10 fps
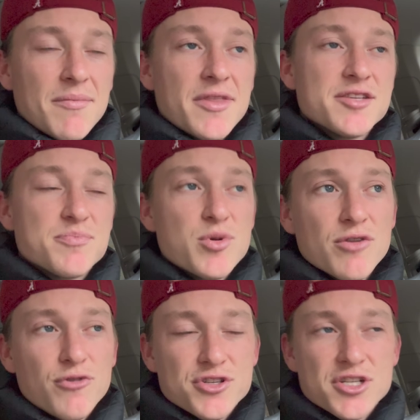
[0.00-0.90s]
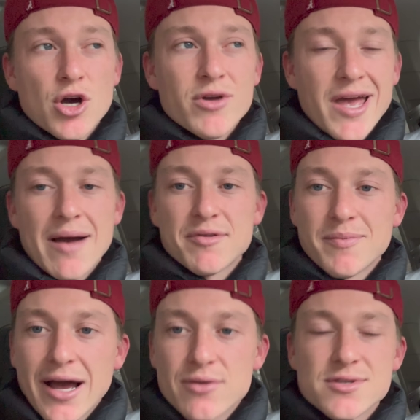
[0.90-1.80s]
these beautiful snow-capped
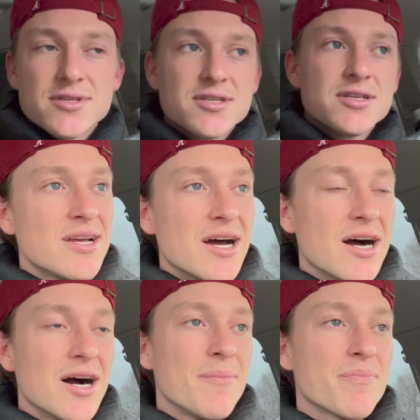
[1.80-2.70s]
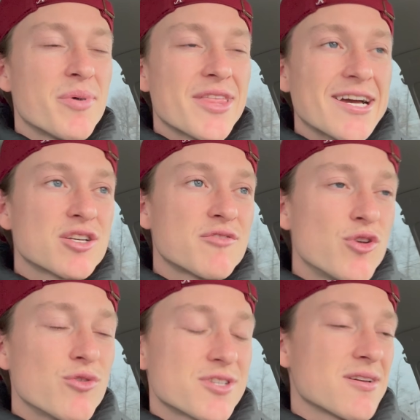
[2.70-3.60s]
mountains. But that's
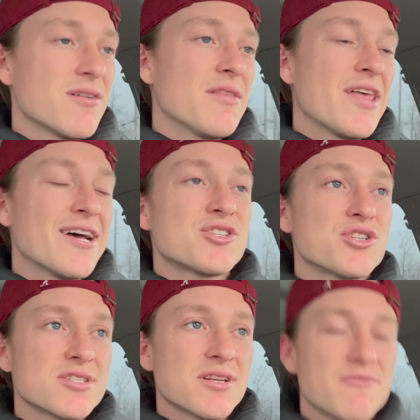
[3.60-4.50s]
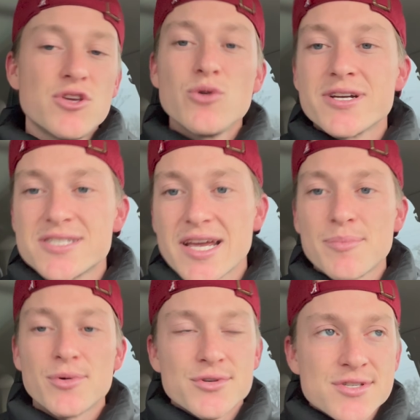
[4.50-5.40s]
just a few
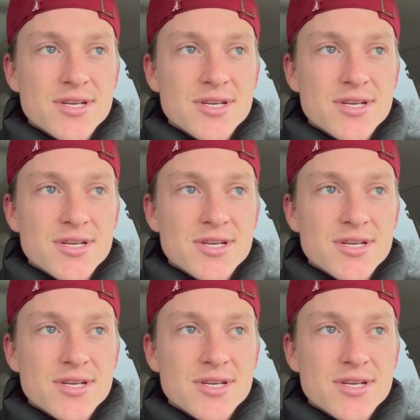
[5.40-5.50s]
examples.